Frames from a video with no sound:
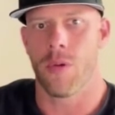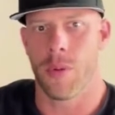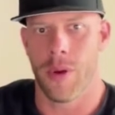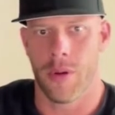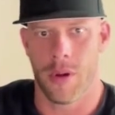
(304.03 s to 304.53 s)

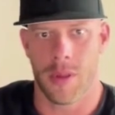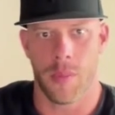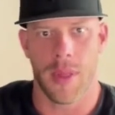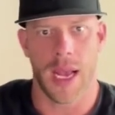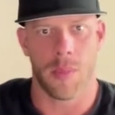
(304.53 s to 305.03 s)
hormone on the
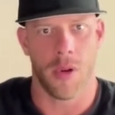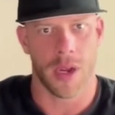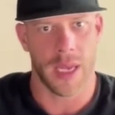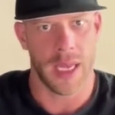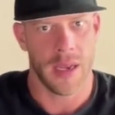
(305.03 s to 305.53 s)
black
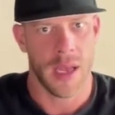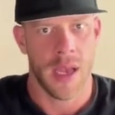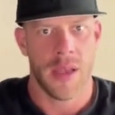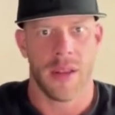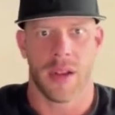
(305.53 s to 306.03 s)
market.
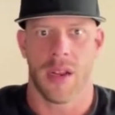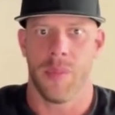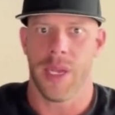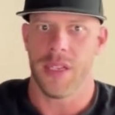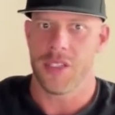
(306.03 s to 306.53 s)
They're going
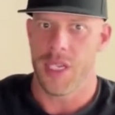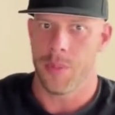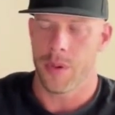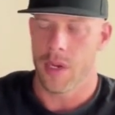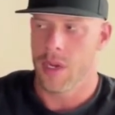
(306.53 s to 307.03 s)
to be
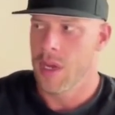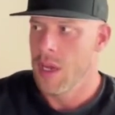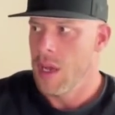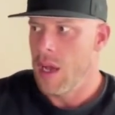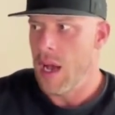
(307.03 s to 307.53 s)
cheaper,
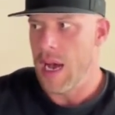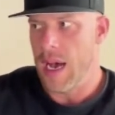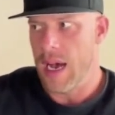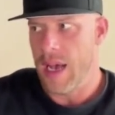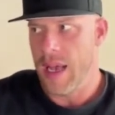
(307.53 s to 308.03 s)

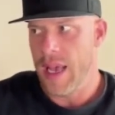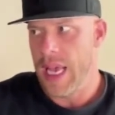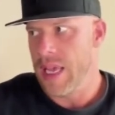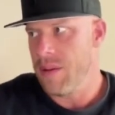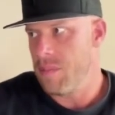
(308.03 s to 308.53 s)
uh,
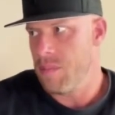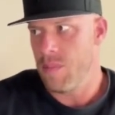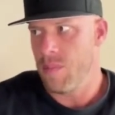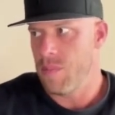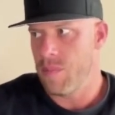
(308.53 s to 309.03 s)
and
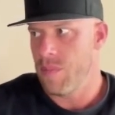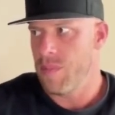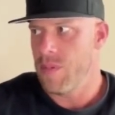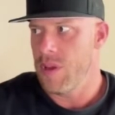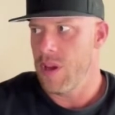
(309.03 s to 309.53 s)

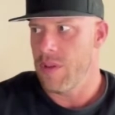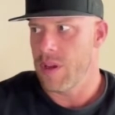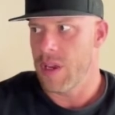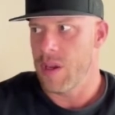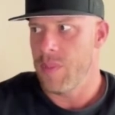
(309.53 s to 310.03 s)
you know,
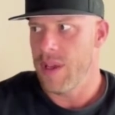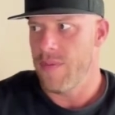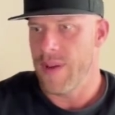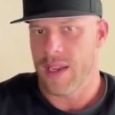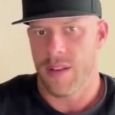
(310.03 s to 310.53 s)
they're going to be
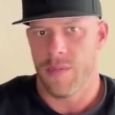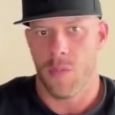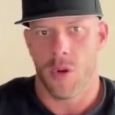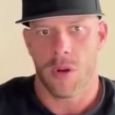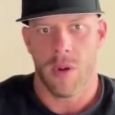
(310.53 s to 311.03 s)
effective
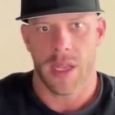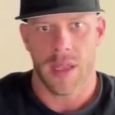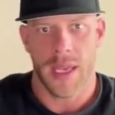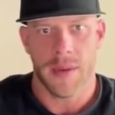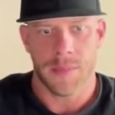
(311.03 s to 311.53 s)
more
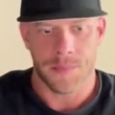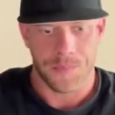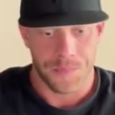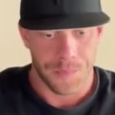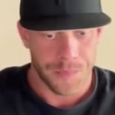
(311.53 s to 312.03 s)
quickly
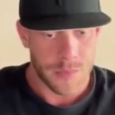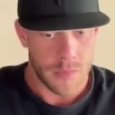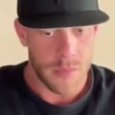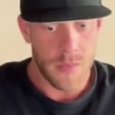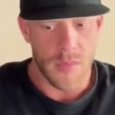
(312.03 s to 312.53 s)

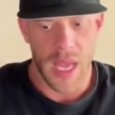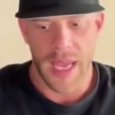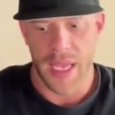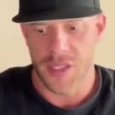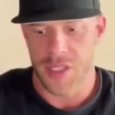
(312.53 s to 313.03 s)

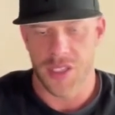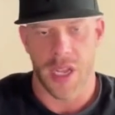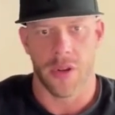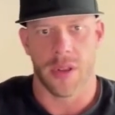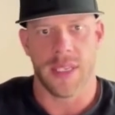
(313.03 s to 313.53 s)
and just
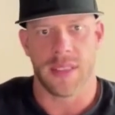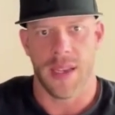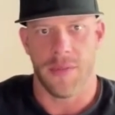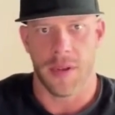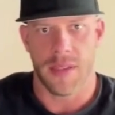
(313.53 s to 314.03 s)
generally
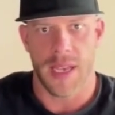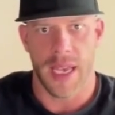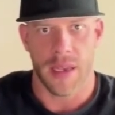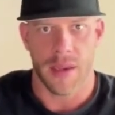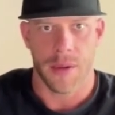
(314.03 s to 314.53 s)
safer to
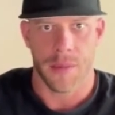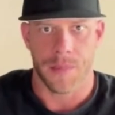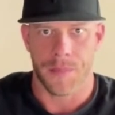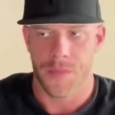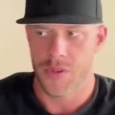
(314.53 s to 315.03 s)
take.
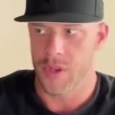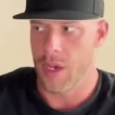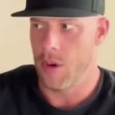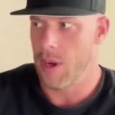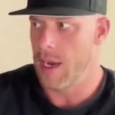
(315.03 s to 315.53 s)

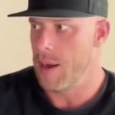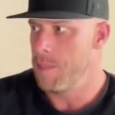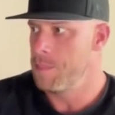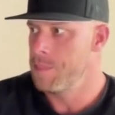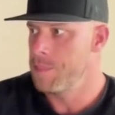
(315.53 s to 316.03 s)
So,
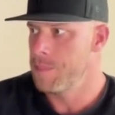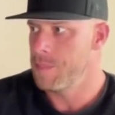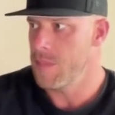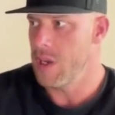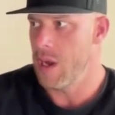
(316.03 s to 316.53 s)
um,
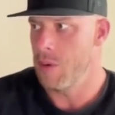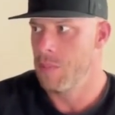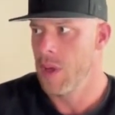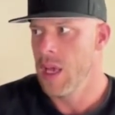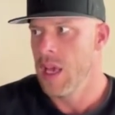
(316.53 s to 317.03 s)
you know,
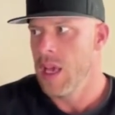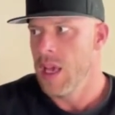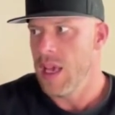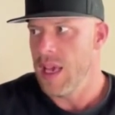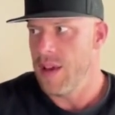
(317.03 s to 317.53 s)

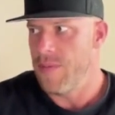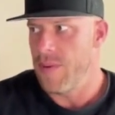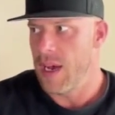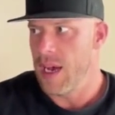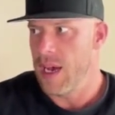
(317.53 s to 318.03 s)

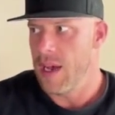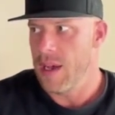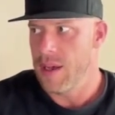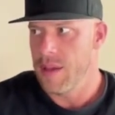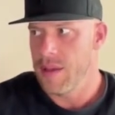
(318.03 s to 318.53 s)
if, uh,